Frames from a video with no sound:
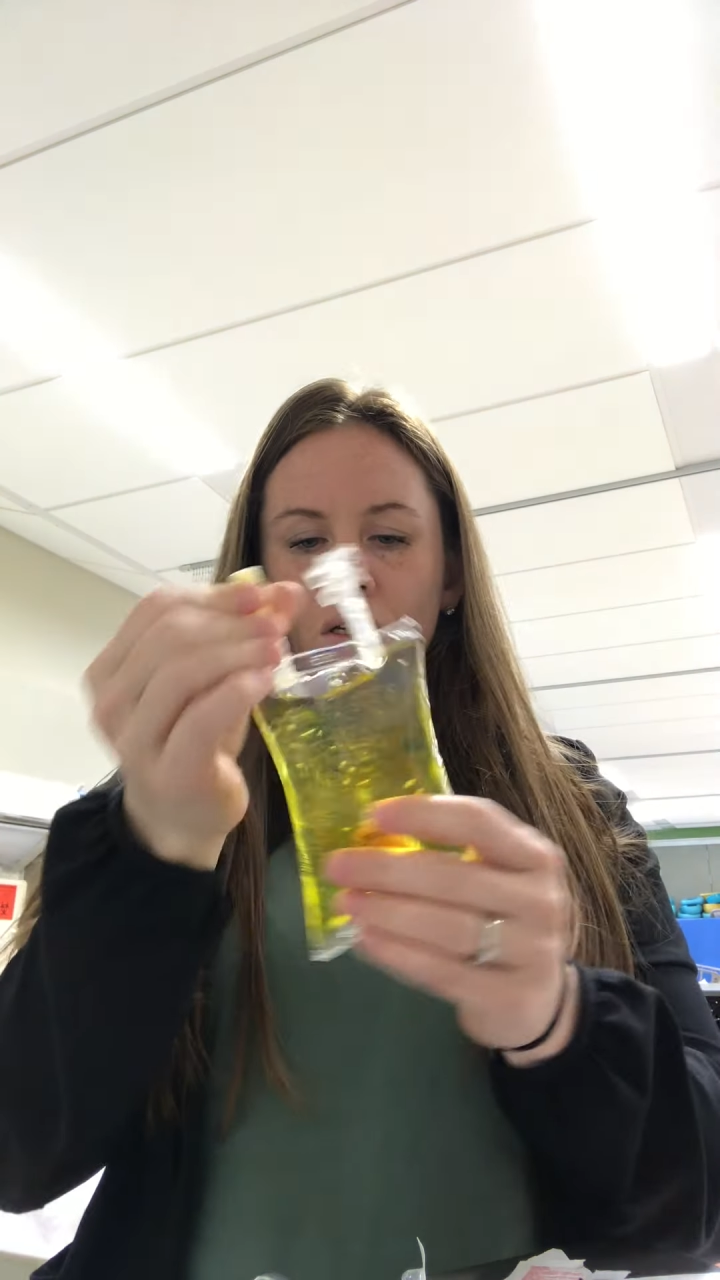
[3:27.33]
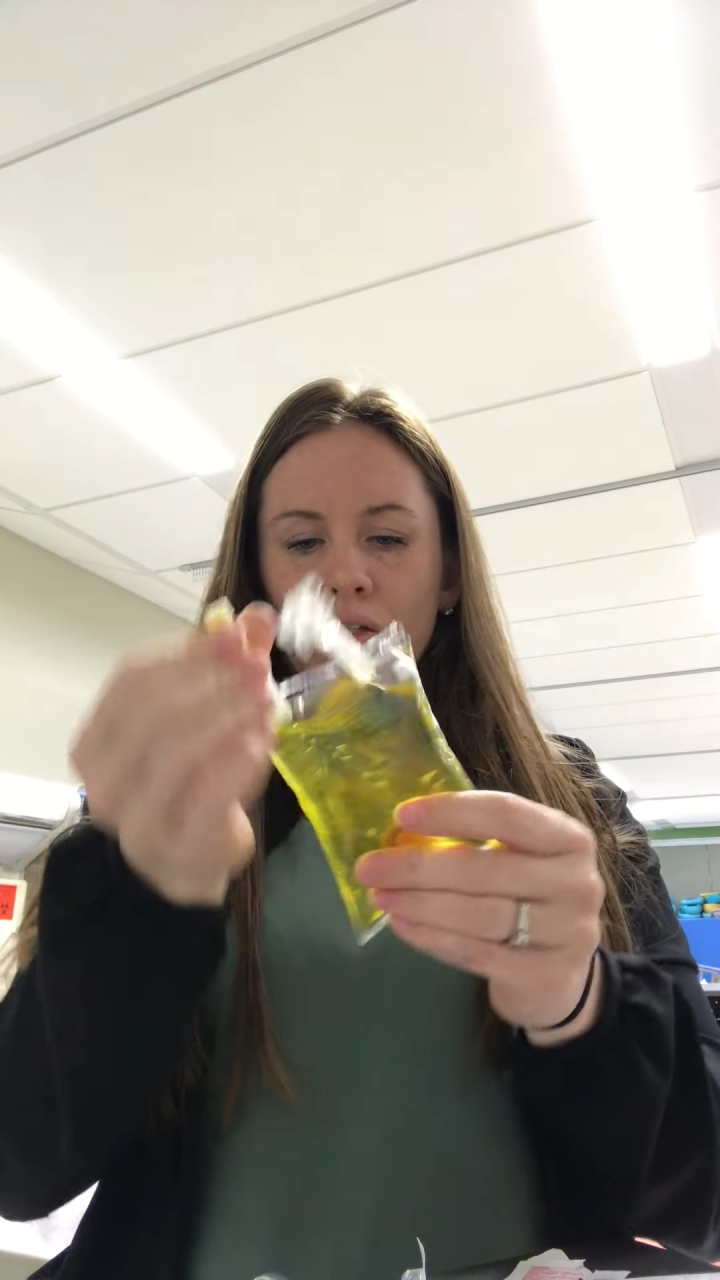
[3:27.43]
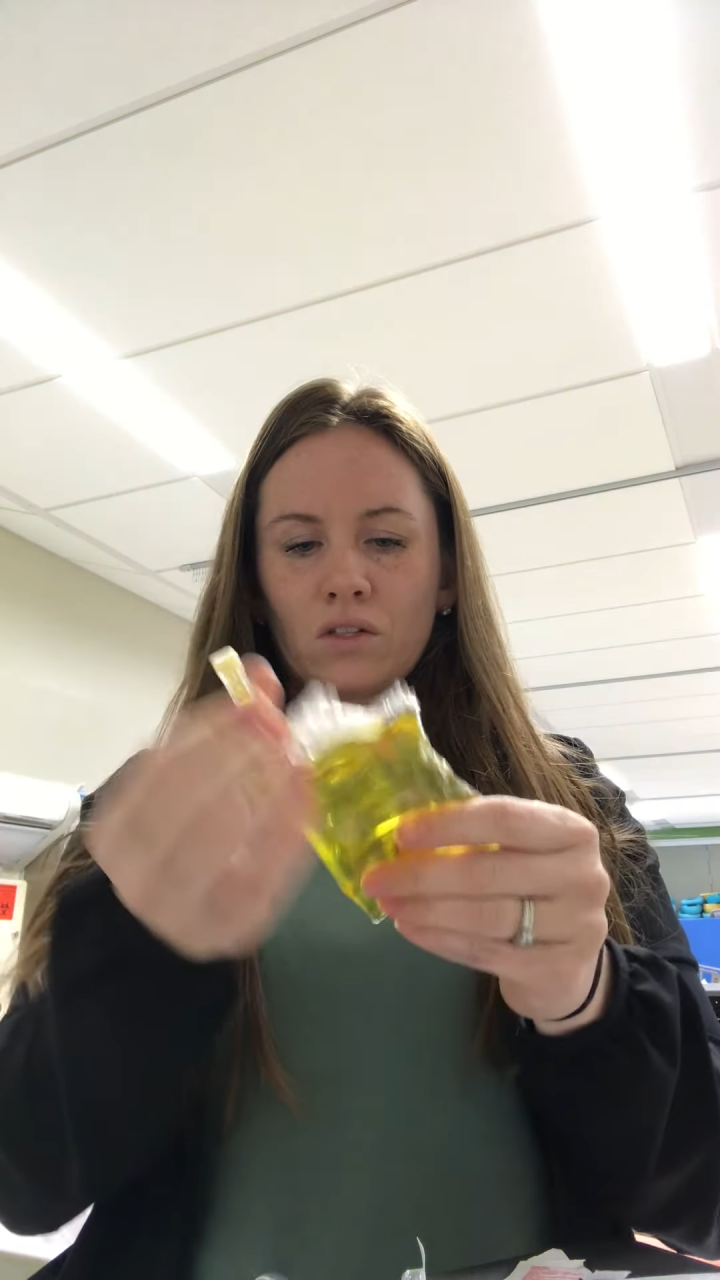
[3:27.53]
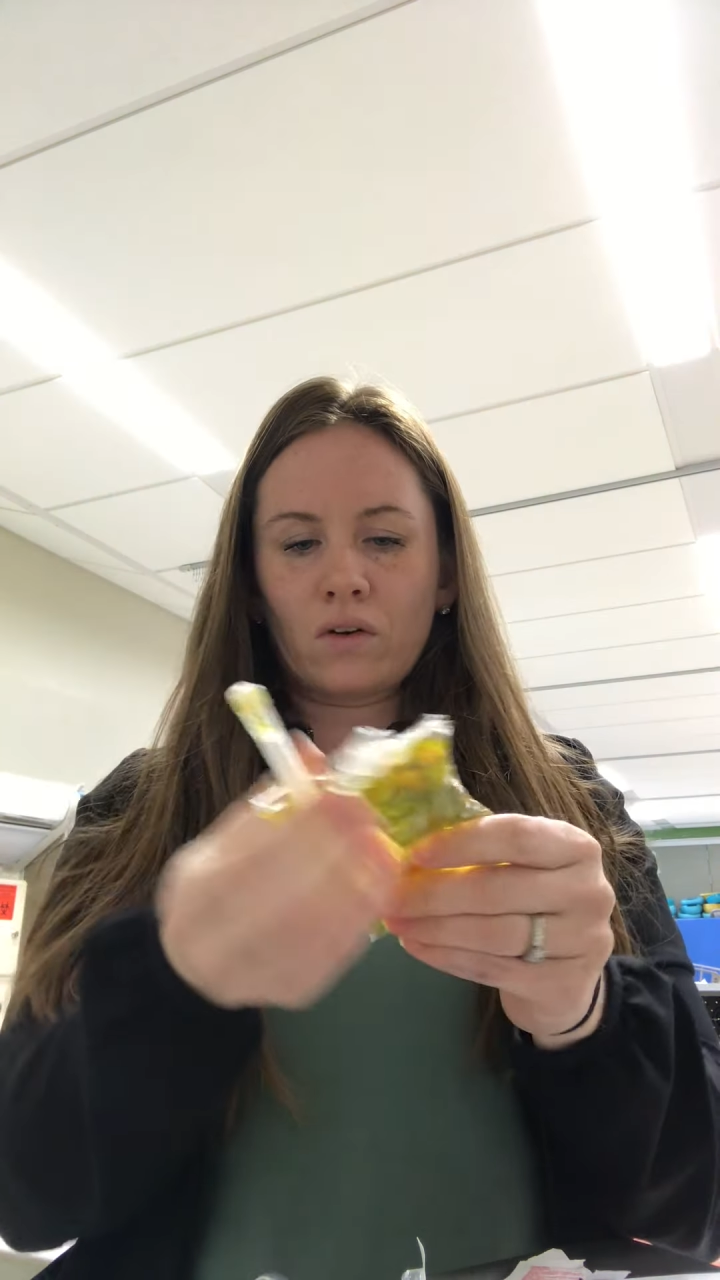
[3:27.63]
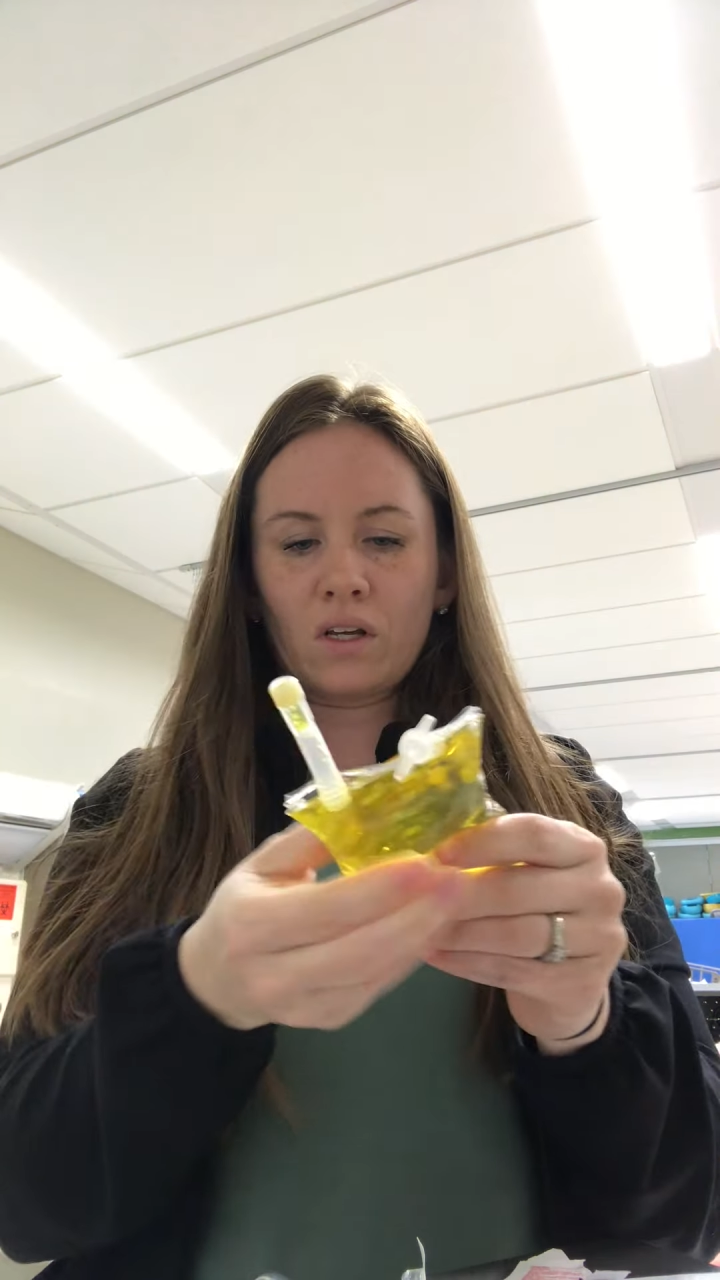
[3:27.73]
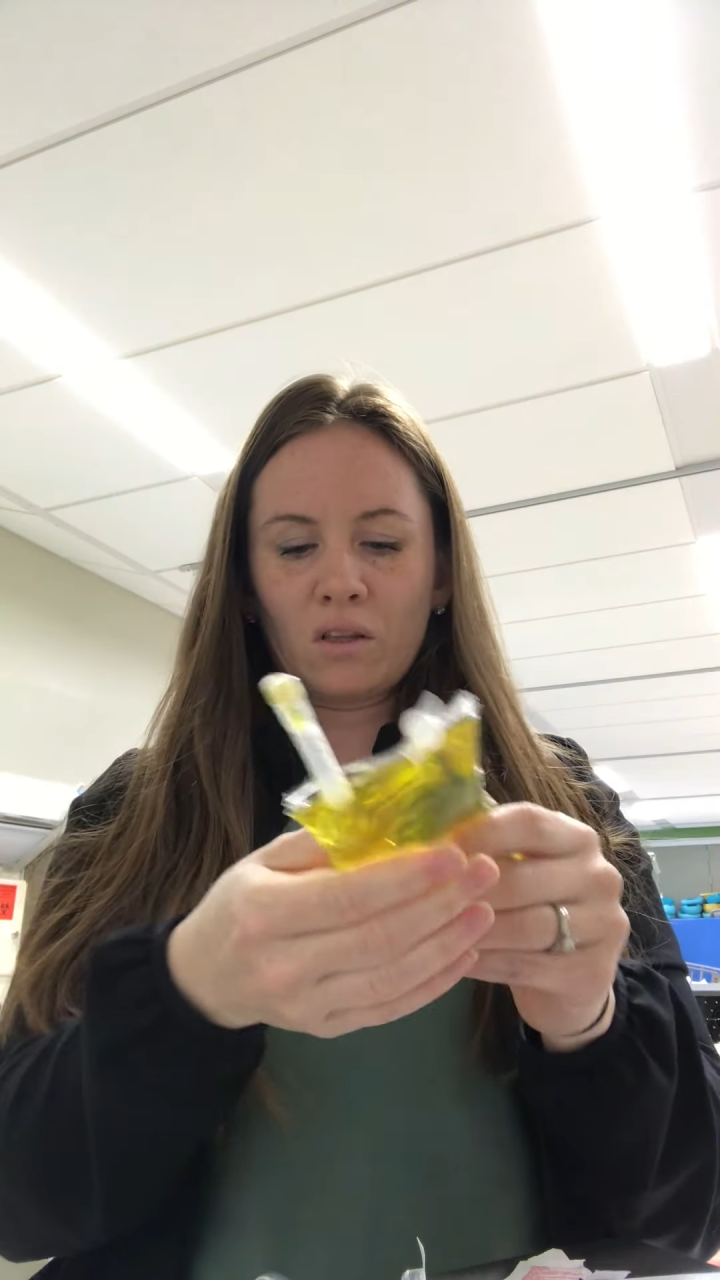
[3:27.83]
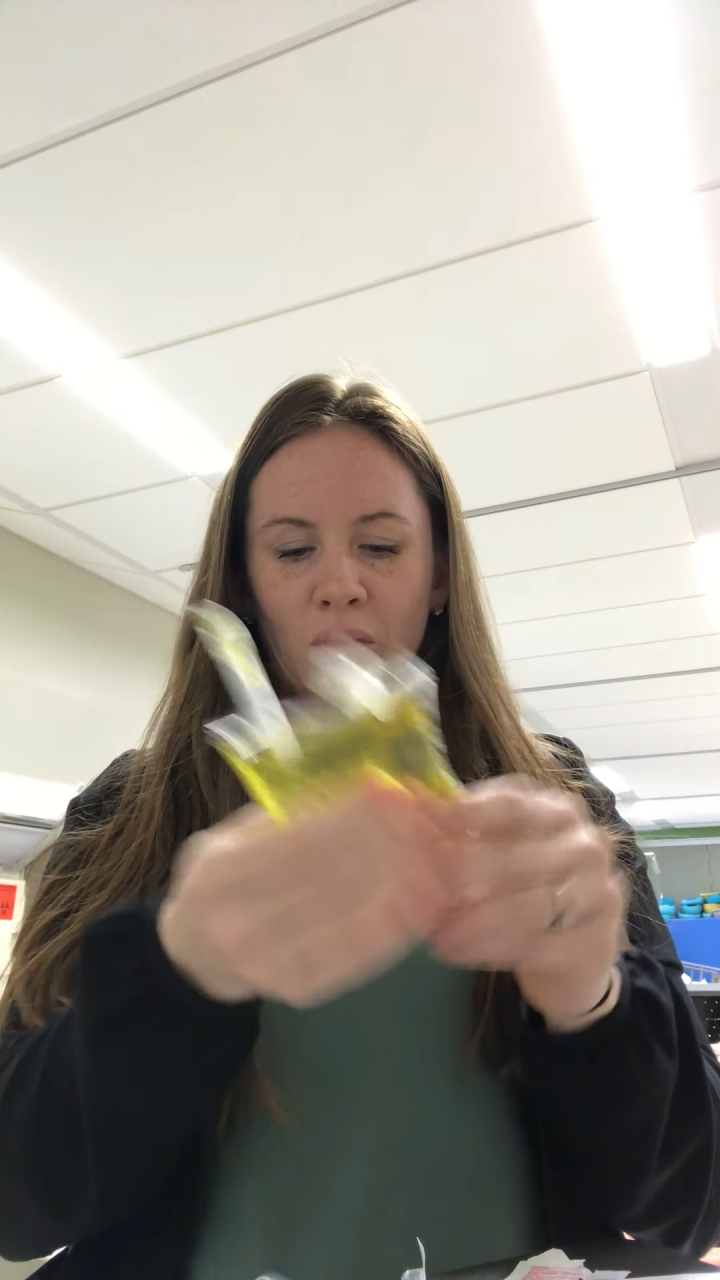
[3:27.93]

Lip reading: It's already in